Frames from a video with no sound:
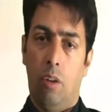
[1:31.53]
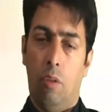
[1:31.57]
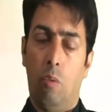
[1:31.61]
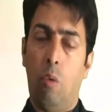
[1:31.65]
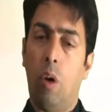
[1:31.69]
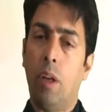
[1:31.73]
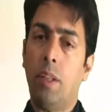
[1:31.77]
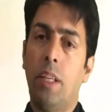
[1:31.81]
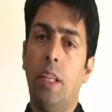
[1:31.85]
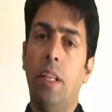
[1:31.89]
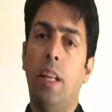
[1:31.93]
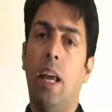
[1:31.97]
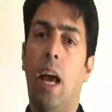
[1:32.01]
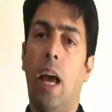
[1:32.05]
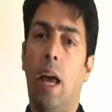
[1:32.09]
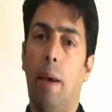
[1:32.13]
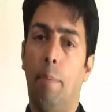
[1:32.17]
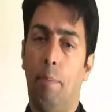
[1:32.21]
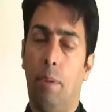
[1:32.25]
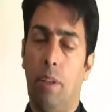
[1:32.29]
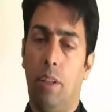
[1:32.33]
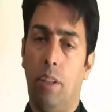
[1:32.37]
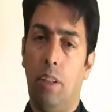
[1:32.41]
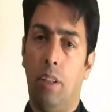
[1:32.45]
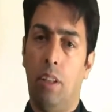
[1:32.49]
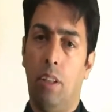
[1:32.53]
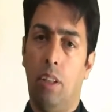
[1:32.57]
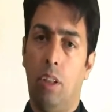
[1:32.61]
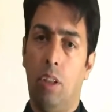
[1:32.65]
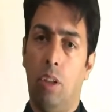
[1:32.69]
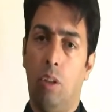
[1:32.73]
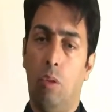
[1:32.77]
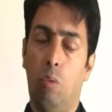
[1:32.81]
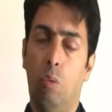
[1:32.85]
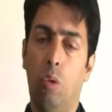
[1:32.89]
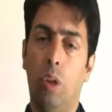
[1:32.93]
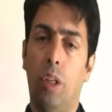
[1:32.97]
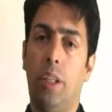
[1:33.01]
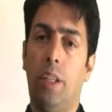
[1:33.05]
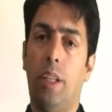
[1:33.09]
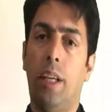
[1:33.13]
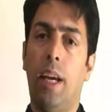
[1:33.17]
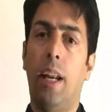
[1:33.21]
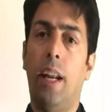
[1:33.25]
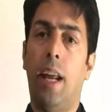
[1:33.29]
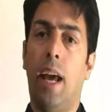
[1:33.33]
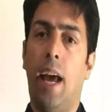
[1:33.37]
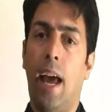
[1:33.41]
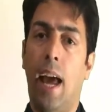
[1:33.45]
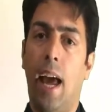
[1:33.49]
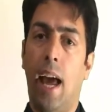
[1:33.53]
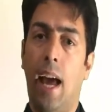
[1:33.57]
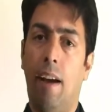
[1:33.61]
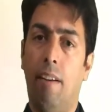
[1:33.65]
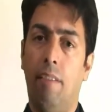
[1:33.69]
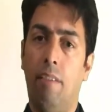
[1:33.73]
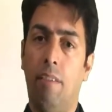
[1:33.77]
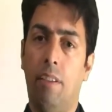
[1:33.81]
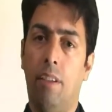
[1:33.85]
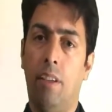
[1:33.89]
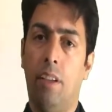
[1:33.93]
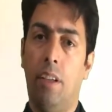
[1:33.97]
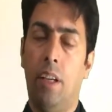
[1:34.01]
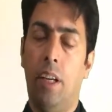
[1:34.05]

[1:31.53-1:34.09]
What can happen? We can have